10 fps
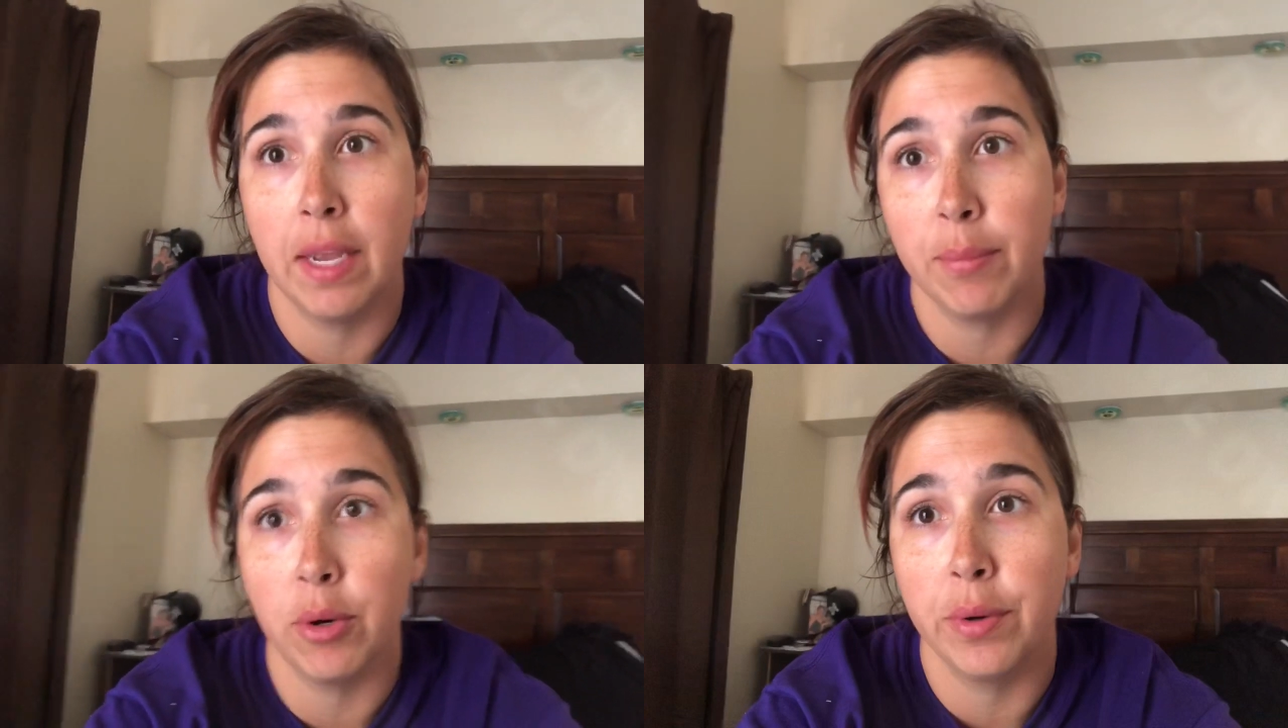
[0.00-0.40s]

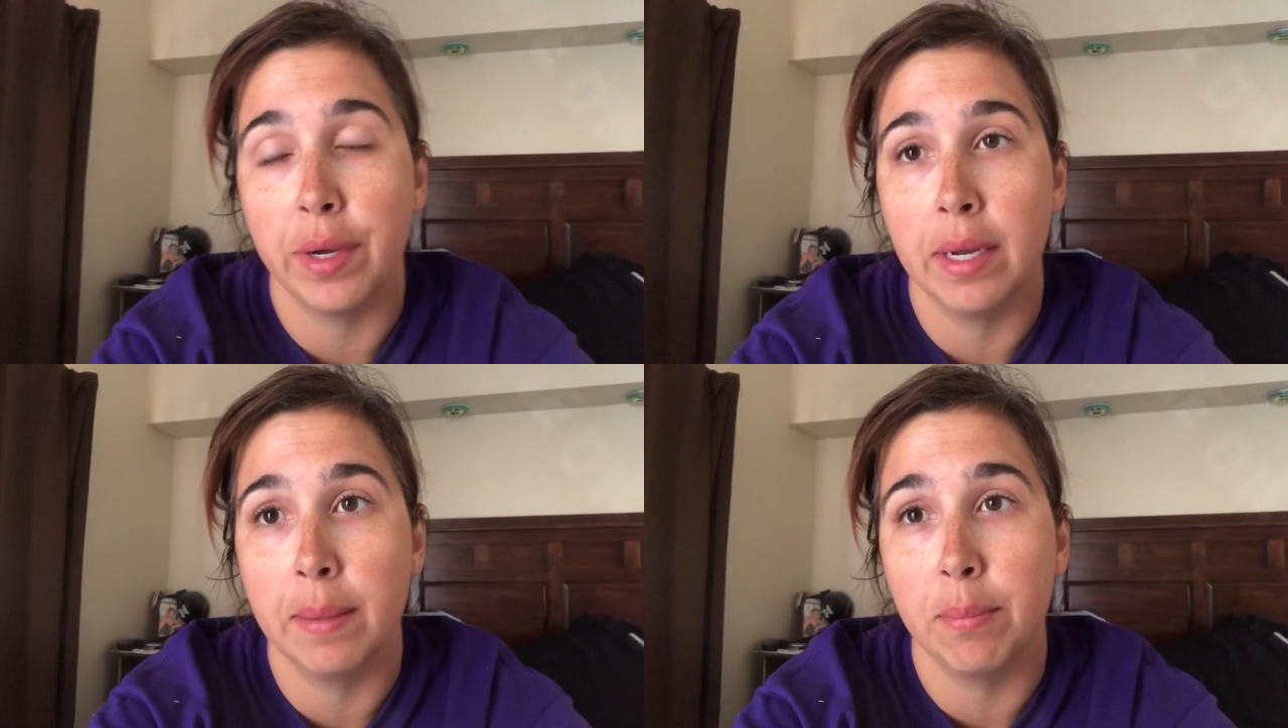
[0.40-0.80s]
embryo
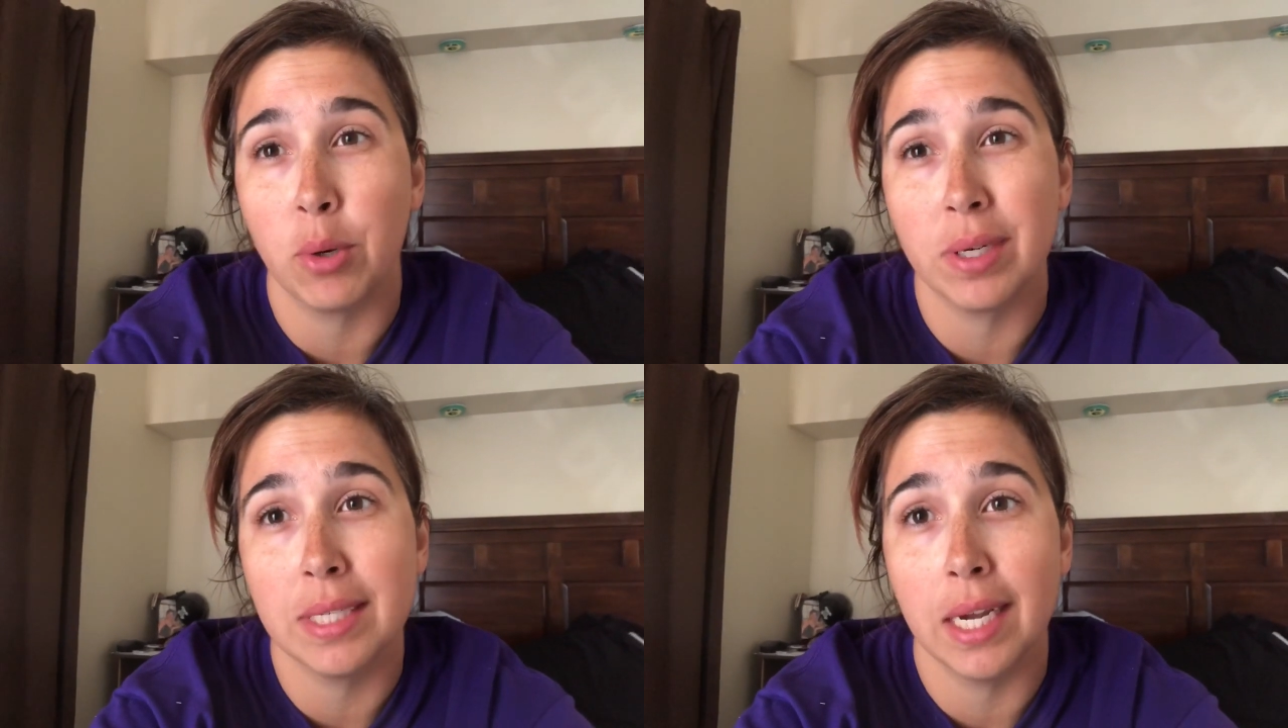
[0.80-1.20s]

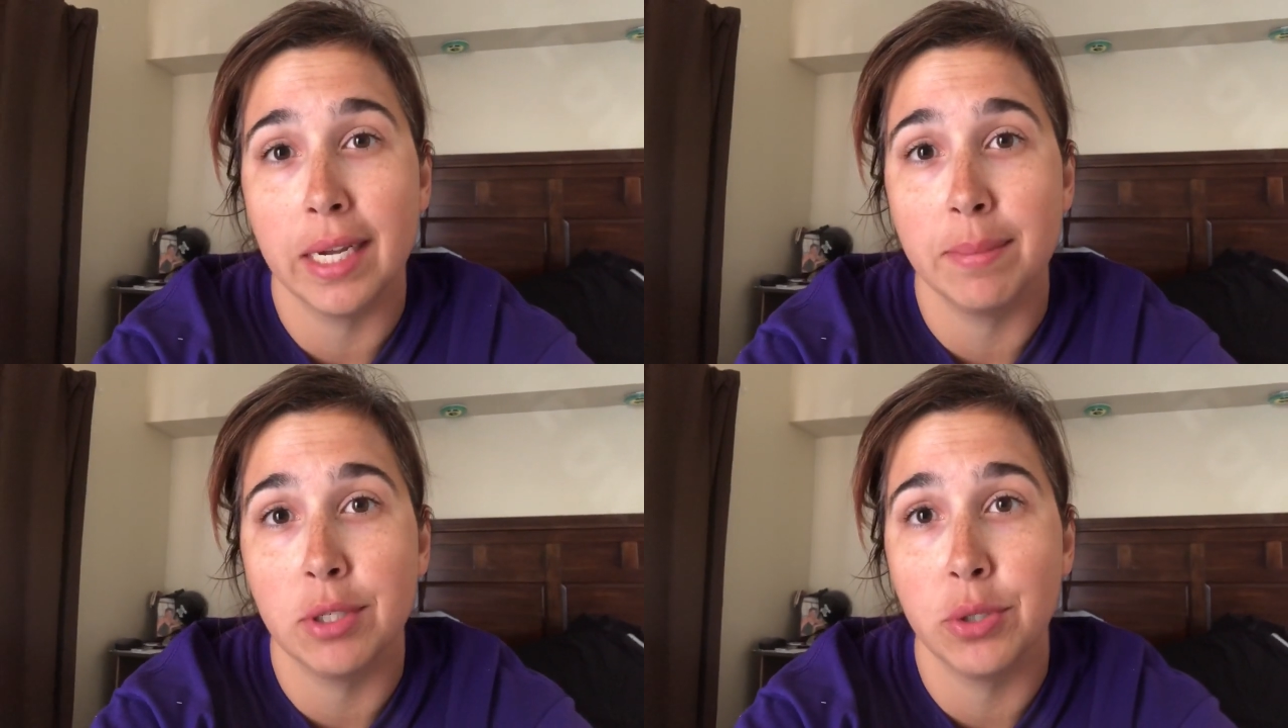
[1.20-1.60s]
more
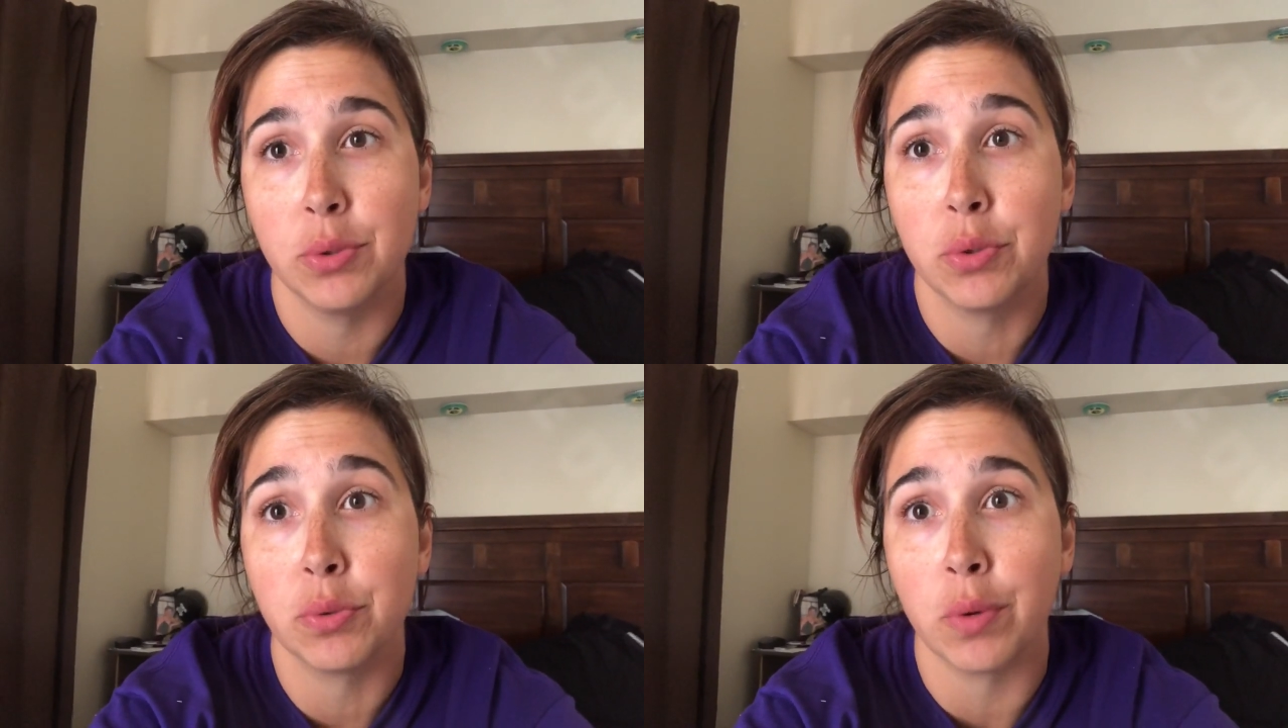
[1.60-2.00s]
time to
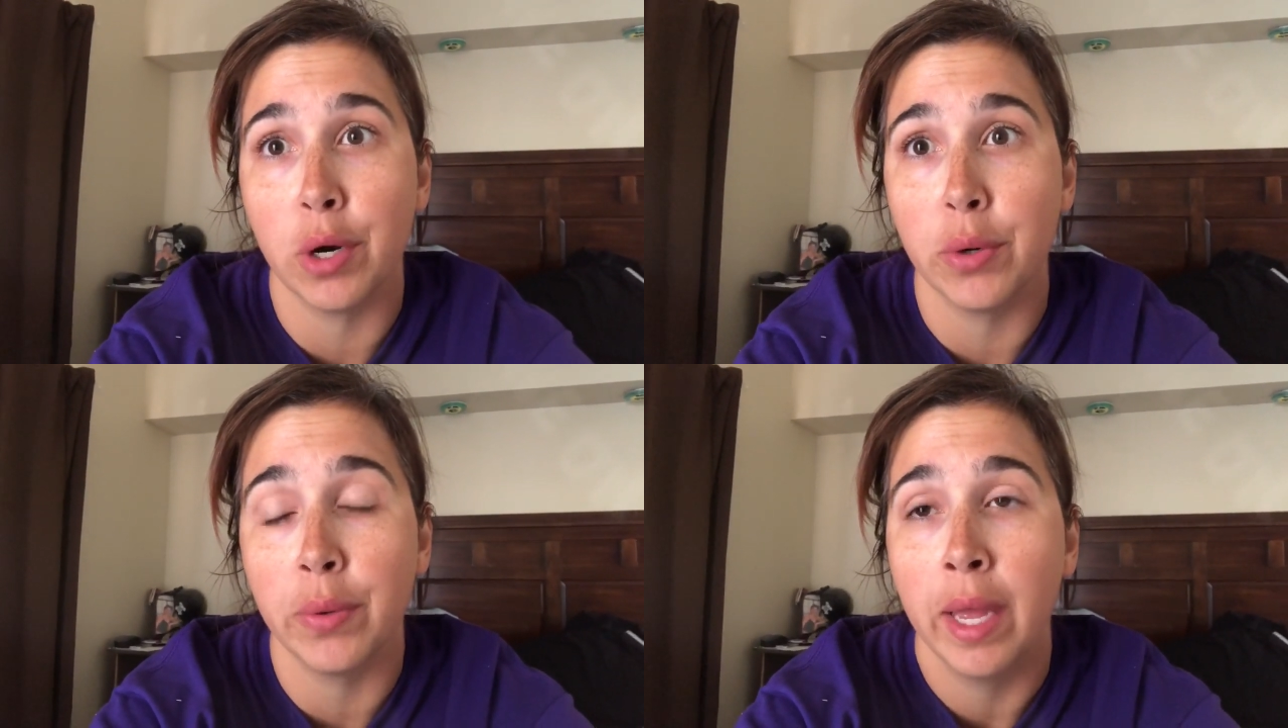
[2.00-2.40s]

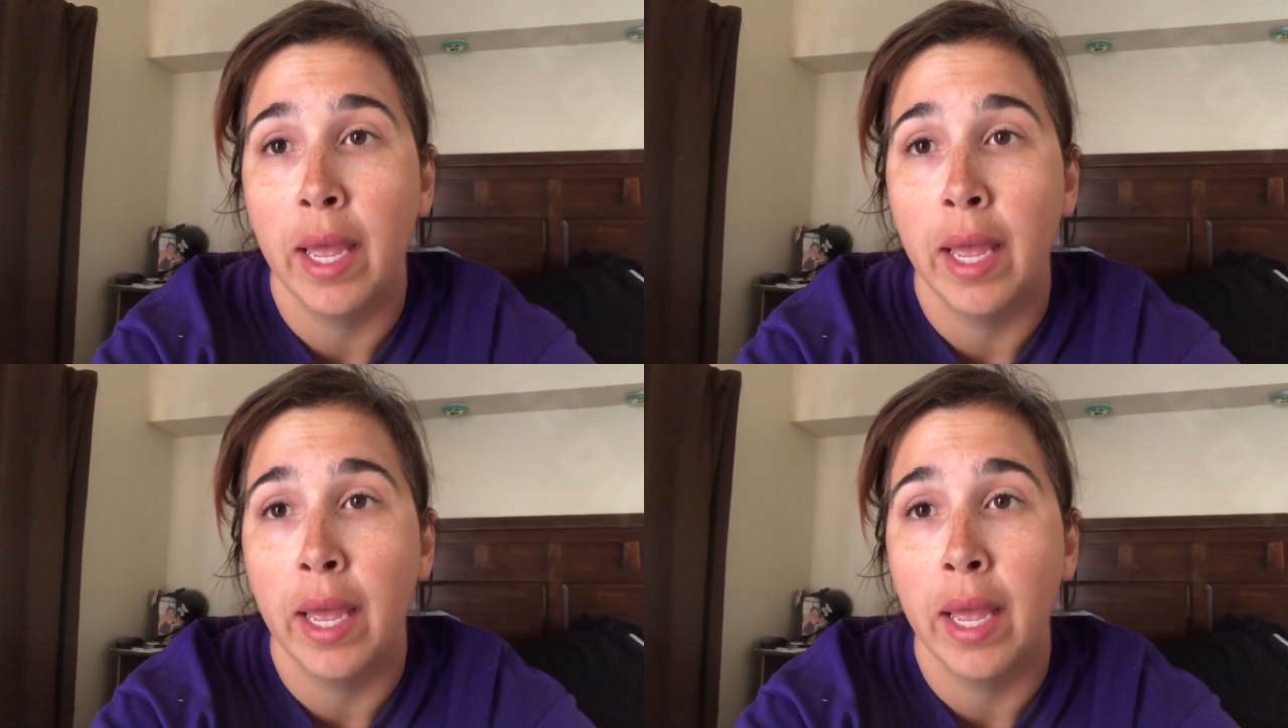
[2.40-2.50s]
grow.